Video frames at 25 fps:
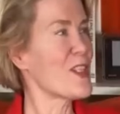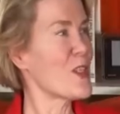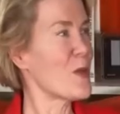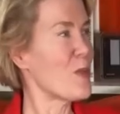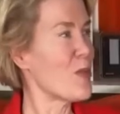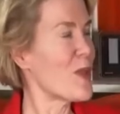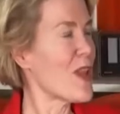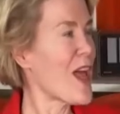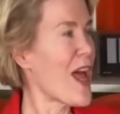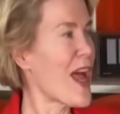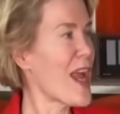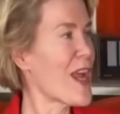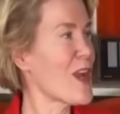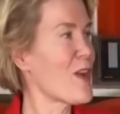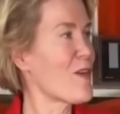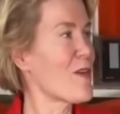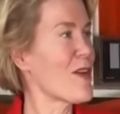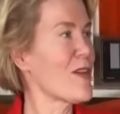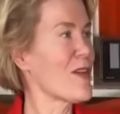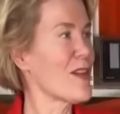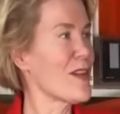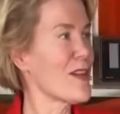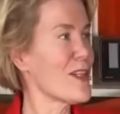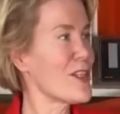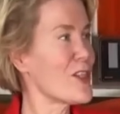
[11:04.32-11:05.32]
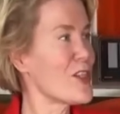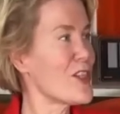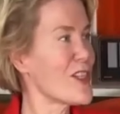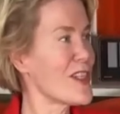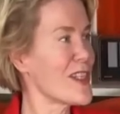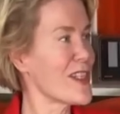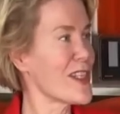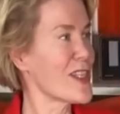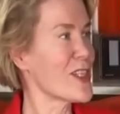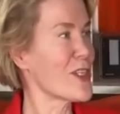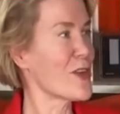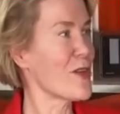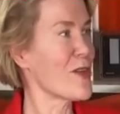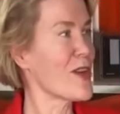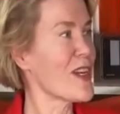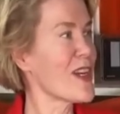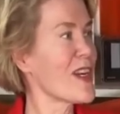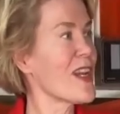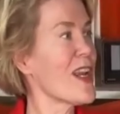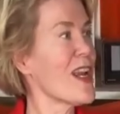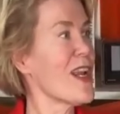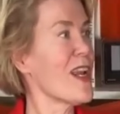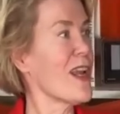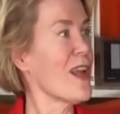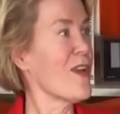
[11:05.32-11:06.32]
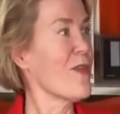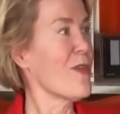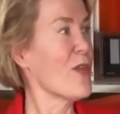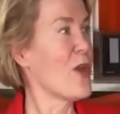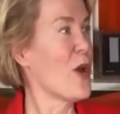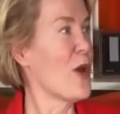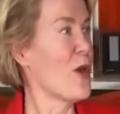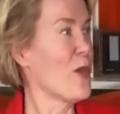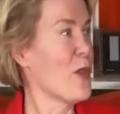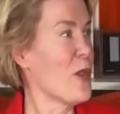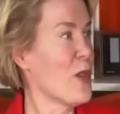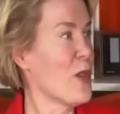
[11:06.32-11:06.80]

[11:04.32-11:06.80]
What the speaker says: the supply grid, the logistics grid. If